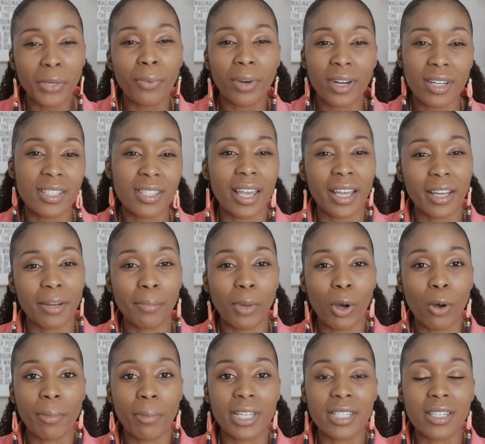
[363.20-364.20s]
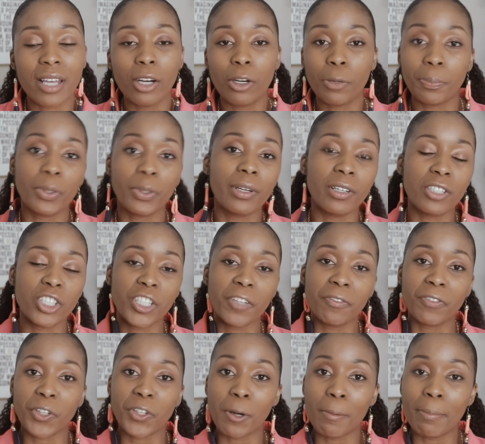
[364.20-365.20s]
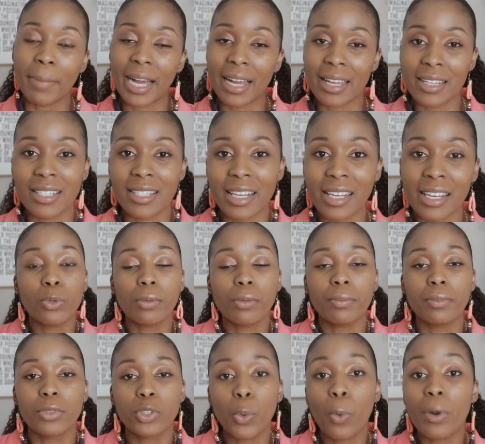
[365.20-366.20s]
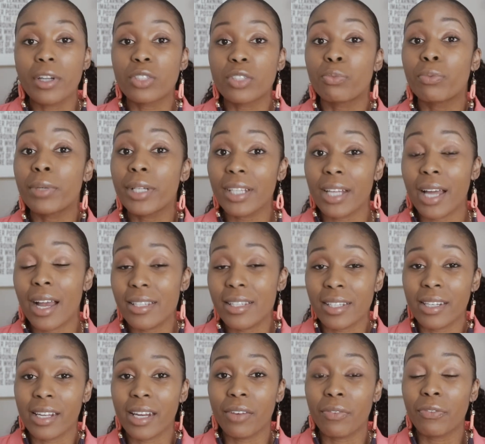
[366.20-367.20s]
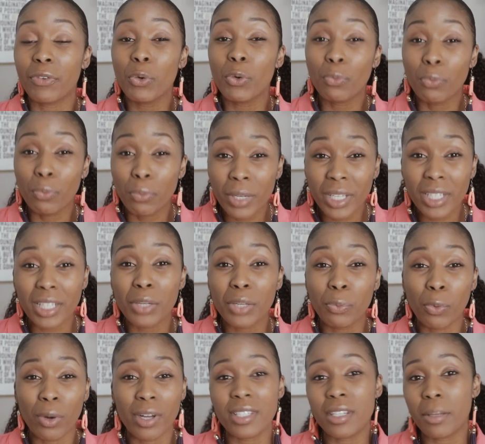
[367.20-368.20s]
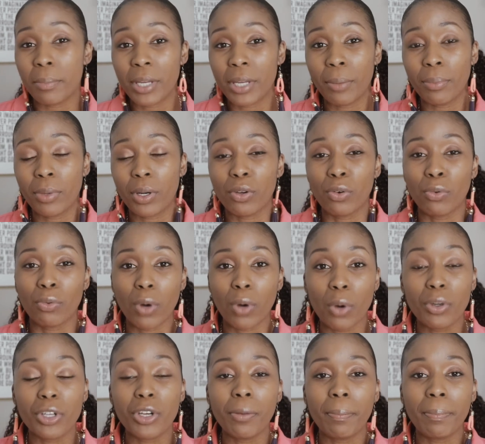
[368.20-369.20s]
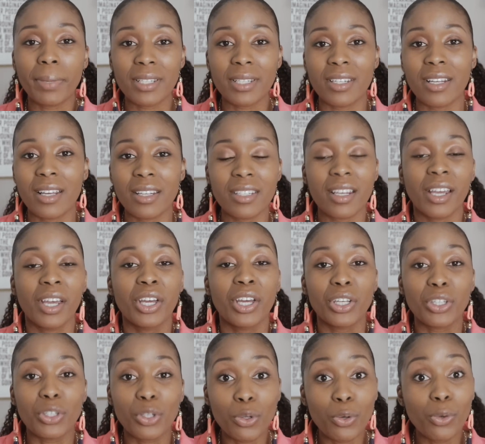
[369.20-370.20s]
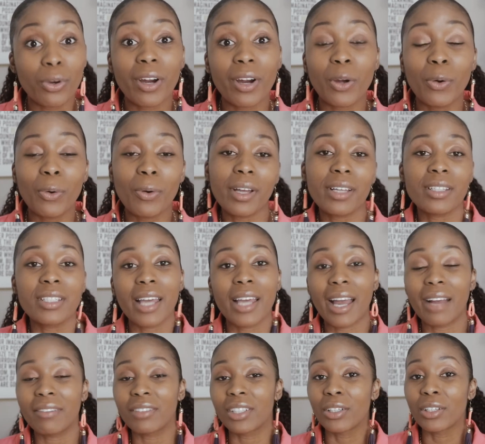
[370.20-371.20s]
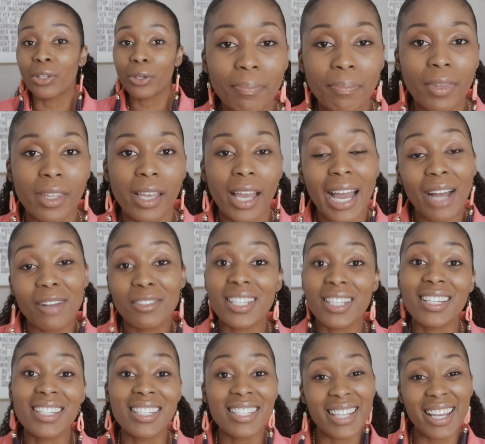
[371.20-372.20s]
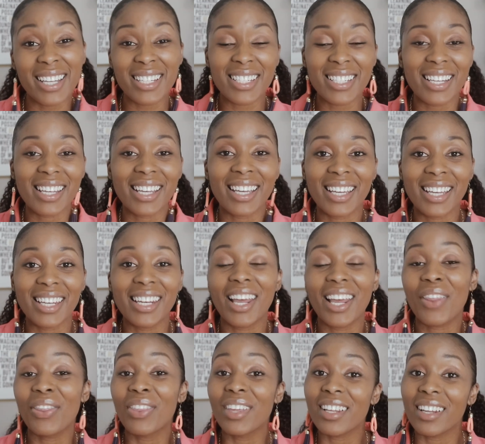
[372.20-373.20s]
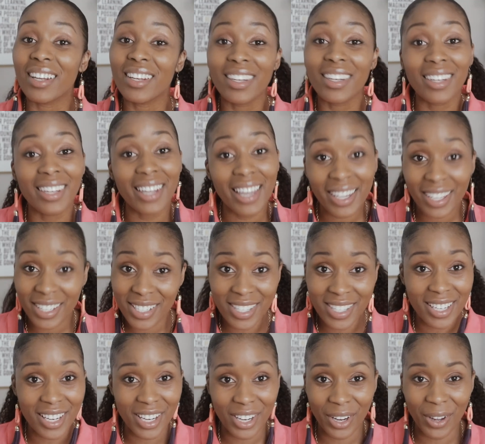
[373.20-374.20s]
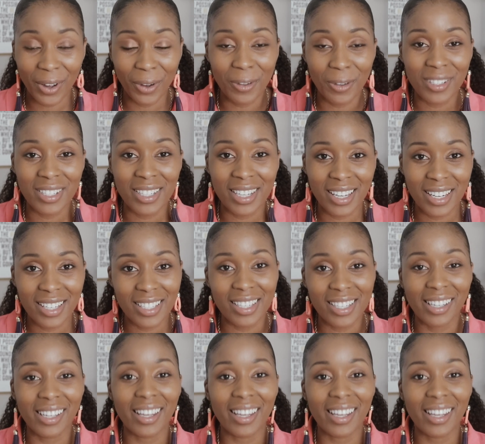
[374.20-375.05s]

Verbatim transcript: want to take a moment to help you to shift your mindset towards realizing that if you really want to be able to grow your business, you are going to have to learn how to sit in the lady CEO seat